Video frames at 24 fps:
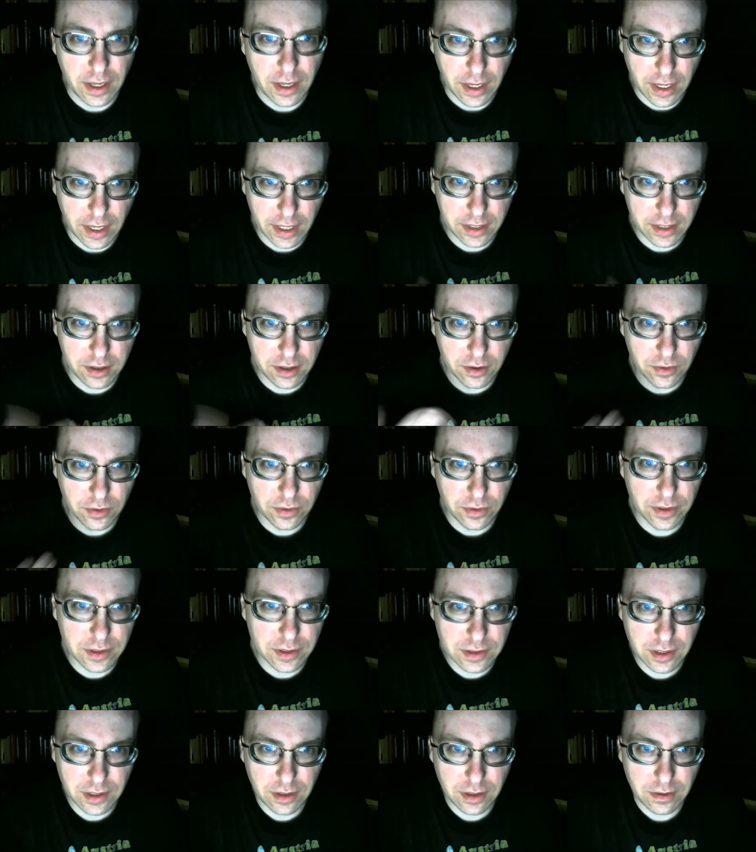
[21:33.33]
I can
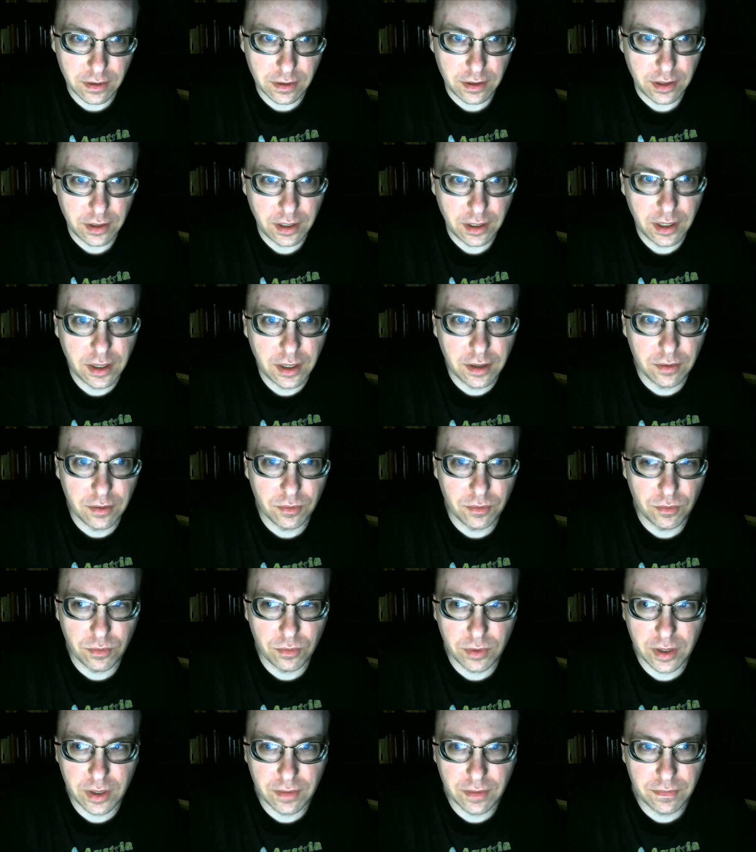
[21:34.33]
only say that, hey,
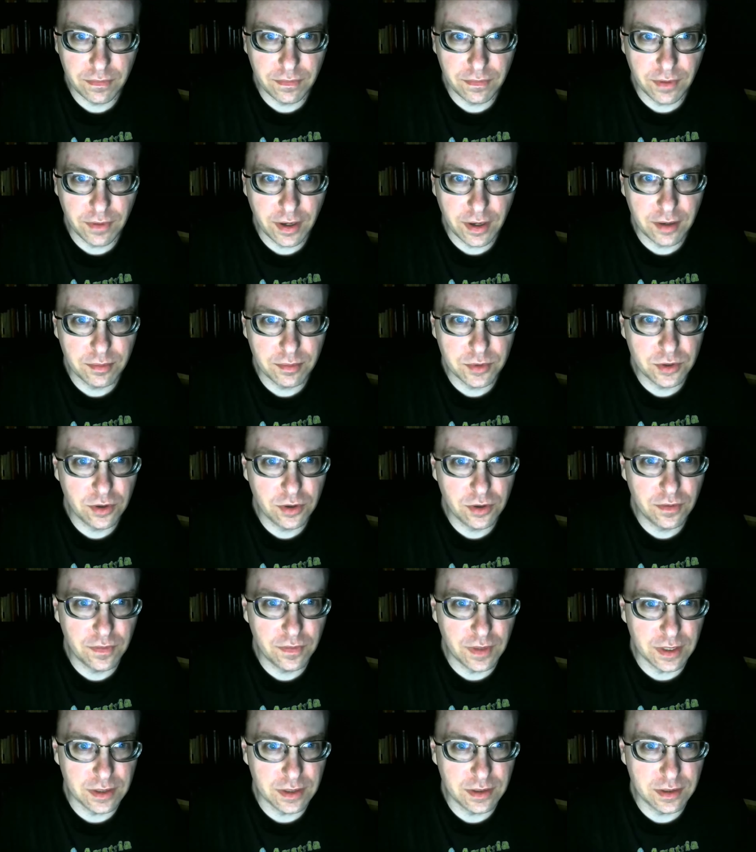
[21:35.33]
we have not
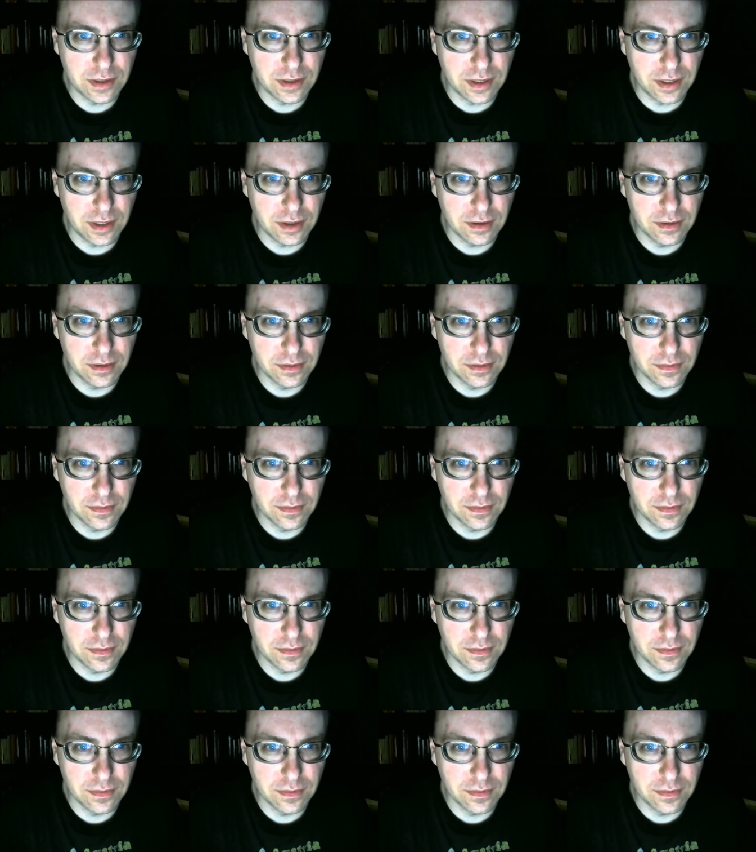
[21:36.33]
observed this thing.